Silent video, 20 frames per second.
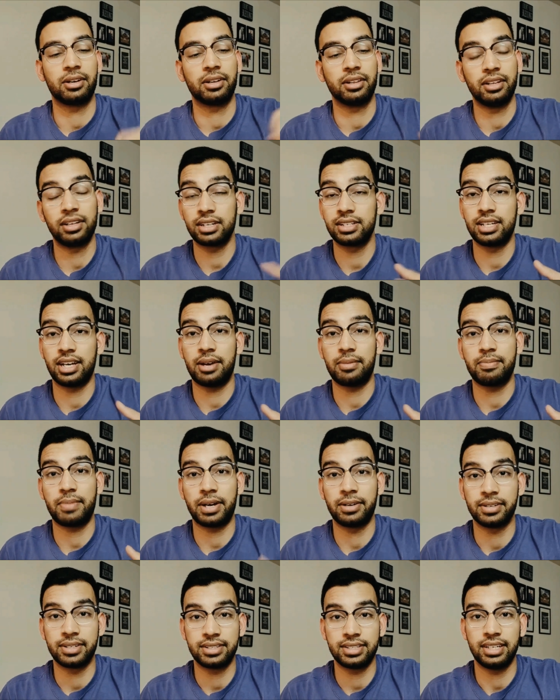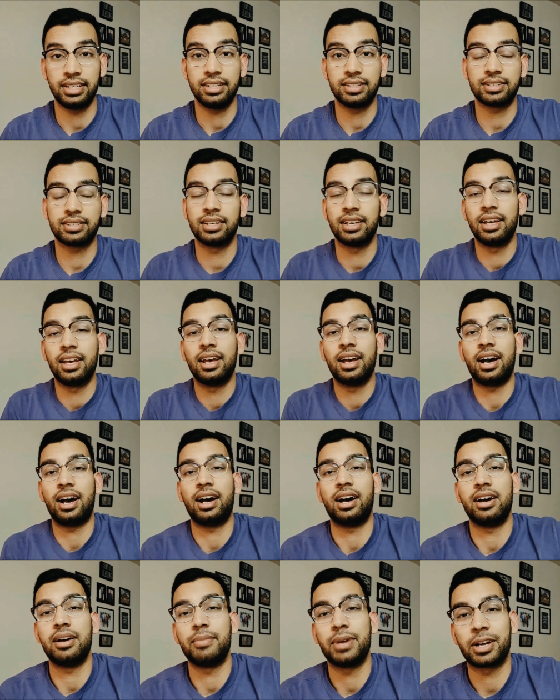I looked up my receipts
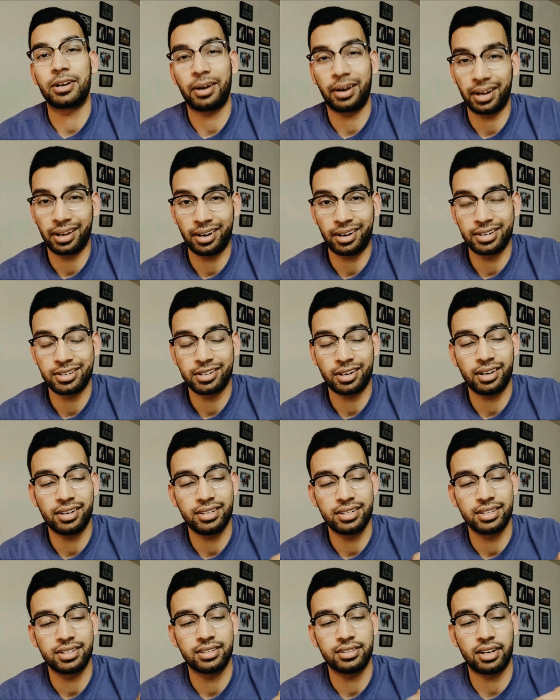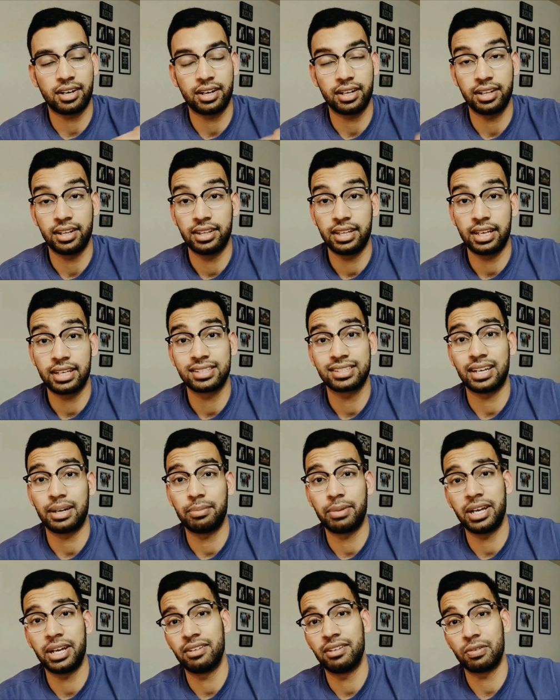uh, and my credit card charges on the things that
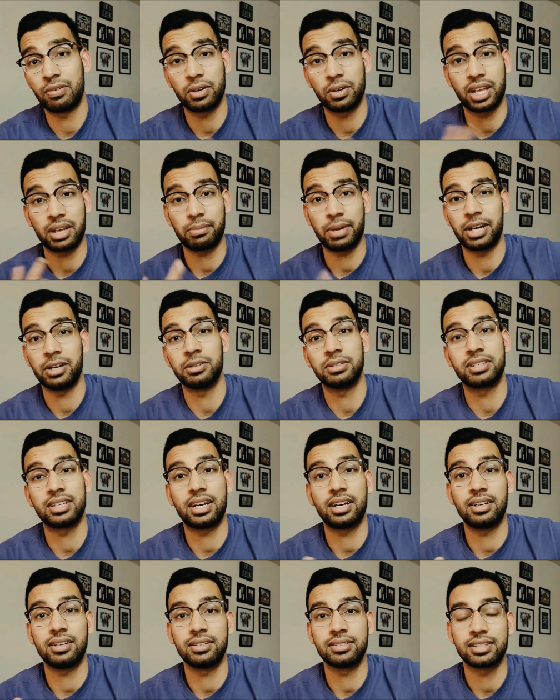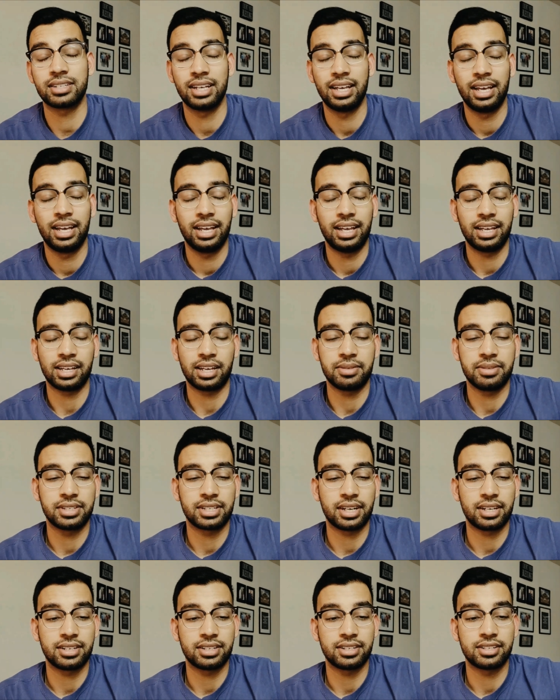I paid for, like my hotels and
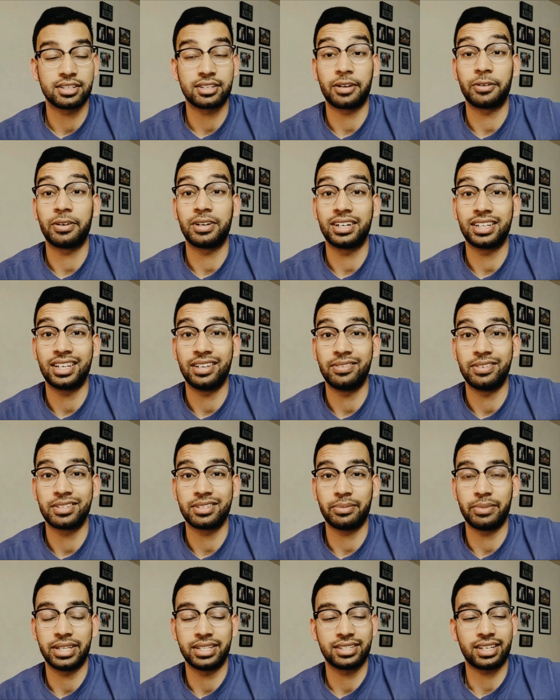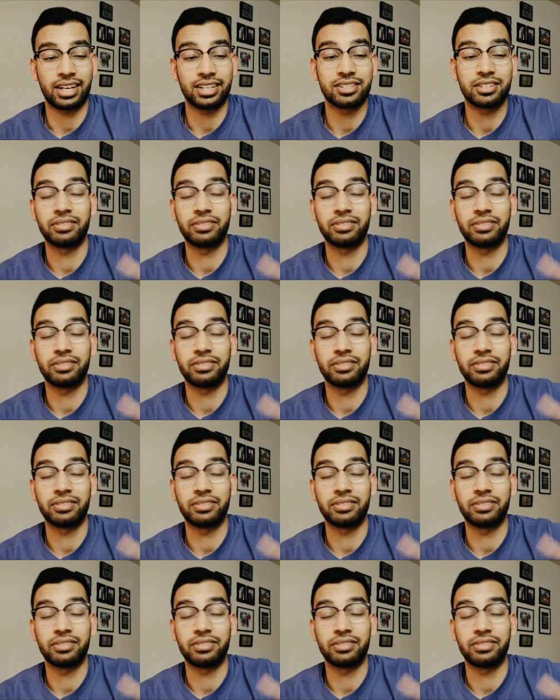such. And so I wanted to give you some insight.